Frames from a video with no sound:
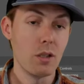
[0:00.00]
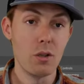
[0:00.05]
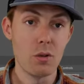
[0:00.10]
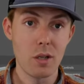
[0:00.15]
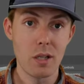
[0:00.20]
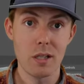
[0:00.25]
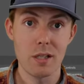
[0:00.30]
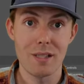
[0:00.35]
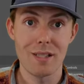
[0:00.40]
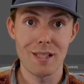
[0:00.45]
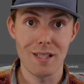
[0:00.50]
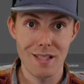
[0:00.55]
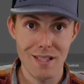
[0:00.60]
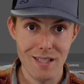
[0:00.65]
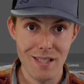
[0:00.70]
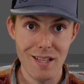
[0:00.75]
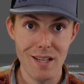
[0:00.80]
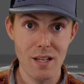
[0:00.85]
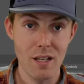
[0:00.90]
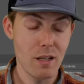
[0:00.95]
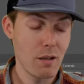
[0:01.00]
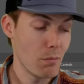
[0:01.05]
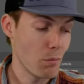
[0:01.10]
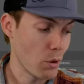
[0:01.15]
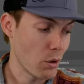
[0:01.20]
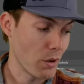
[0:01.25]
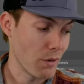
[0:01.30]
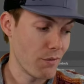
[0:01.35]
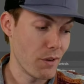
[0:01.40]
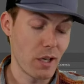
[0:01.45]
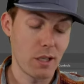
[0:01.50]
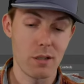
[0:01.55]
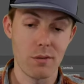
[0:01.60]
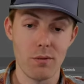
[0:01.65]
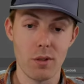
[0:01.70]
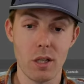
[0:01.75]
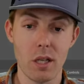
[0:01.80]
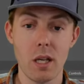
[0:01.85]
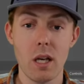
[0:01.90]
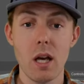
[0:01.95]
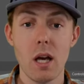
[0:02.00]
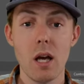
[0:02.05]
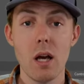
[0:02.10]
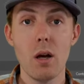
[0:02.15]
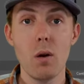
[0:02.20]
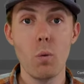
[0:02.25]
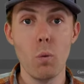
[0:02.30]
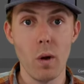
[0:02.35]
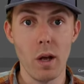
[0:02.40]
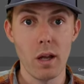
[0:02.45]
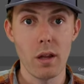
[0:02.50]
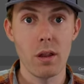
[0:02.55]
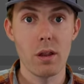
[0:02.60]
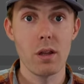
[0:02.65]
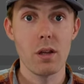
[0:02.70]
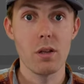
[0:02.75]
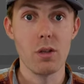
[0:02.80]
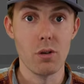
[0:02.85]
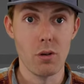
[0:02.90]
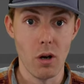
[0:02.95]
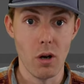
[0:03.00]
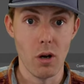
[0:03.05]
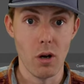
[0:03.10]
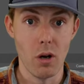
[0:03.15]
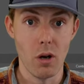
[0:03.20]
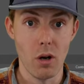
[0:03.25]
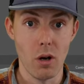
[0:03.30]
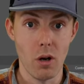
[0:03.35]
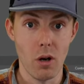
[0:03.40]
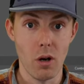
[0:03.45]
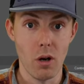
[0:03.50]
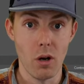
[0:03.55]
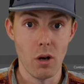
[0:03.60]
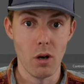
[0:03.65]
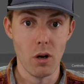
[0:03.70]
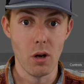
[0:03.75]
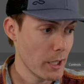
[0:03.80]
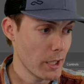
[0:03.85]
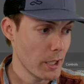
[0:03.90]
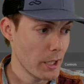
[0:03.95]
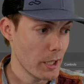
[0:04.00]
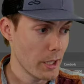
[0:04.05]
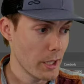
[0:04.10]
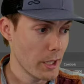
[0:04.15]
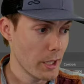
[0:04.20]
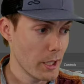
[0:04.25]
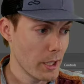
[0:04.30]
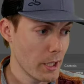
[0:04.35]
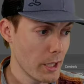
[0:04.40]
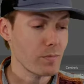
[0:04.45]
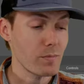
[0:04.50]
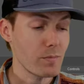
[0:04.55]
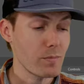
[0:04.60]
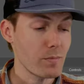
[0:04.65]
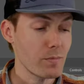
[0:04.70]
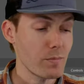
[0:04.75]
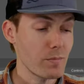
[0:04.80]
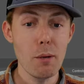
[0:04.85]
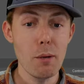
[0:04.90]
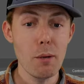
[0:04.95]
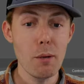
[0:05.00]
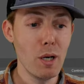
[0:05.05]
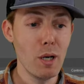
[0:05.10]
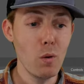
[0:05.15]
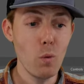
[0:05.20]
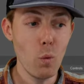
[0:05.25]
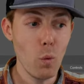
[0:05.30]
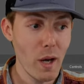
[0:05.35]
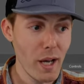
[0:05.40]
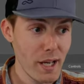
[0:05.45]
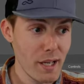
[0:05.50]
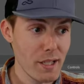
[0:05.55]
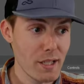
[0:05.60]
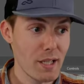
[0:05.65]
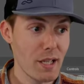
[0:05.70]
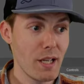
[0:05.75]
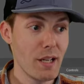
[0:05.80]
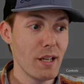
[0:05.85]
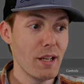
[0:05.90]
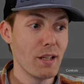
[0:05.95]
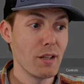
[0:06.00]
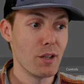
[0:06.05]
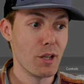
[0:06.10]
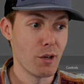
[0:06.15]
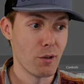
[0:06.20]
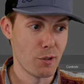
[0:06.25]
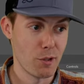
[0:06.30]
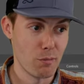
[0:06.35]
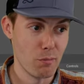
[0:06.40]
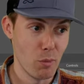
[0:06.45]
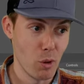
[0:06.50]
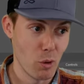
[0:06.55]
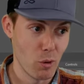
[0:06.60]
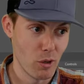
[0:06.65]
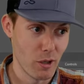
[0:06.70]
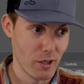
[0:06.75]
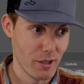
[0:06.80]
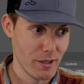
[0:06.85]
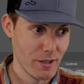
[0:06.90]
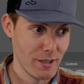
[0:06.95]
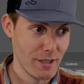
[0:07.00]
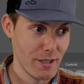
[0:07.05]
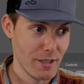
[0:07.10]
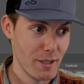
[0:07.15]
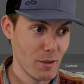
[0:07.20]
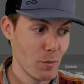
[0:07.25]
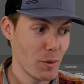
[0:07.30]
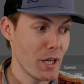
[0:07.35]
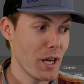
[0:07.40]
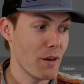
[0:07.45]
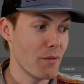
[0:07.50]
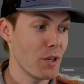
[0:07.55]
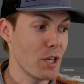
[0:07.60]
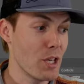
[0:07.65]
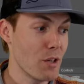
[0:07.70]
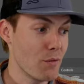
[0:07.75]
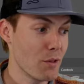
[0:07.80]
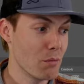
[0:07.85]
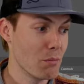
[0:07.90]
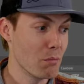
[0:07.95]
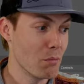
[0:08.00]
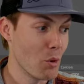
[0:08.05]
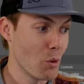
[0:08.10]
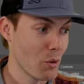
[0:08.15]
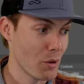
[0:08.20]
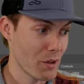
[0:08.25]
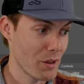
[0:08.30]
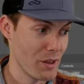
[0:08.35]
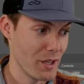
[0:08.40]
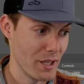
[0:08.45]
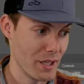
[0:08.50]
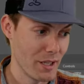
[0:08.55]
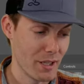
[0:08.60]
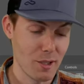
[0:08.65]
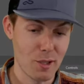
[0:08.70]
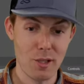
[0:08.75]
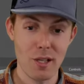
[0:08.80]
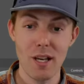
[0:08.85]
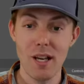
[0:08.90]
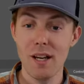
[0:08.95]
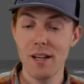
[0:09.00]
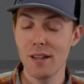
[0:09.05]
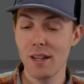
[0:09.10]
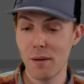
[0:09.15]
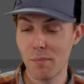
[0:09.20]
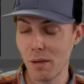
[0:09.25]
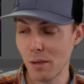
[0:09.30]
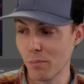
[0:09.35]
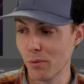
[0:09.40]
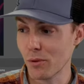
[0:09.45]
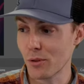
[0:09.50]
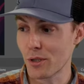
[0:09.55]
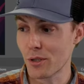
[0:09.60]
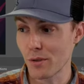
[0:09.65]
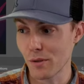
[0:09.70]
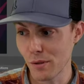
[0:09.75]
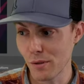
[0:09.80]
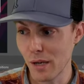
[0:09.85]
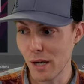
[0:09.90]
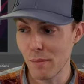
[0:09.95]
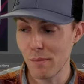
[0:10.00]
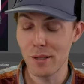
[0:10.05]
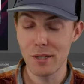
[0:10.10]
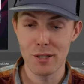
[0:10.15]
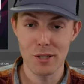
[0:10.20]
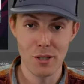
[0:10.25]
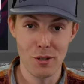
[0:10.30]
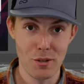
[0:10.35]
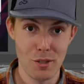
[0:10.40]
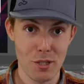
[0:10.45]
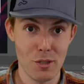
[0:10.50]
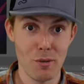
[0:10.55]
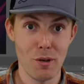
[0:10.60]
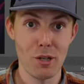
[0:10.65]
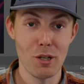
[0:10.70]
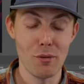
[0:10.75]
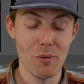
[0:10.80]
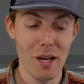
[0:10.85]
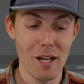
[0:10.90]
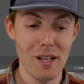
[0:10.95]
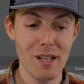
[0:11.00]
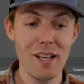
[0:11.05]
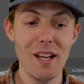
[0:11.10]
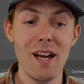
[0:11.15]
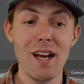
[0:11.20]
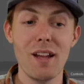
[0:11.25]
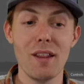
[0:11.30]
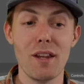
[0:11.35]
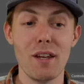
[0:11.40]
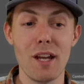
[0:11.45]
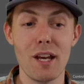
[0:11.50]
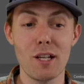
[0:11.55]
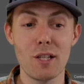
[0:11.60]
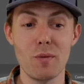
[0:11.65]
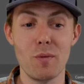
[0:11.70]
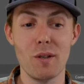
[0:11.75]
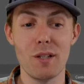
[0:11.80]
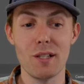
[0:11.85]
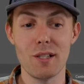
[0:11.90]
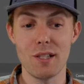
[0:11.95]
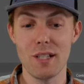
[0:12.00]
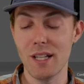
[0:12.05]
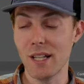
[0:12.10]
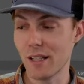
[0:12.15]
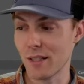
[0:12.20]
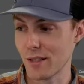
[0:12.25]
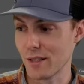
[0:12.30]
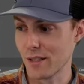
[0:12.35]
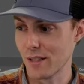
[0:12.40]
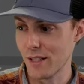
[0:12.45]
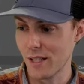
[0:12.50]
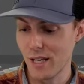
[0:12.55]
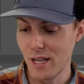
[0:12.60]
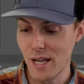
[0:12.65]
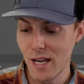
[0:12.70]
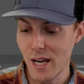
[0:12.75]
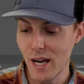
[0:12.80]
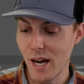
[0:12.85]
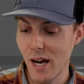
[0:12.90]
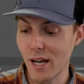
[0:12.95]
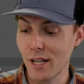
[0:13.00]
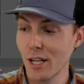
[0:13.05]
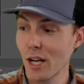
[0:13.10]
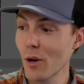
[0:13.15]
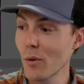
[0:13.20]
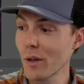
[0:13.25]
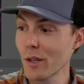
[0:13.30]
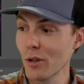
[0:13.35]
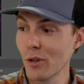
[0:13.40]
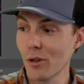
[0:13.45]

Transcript: you can succeed more effectively with your audio, okay? But wait, there's more. We have even more things that people screw up and don't do. Are you ready? The next one is this. I know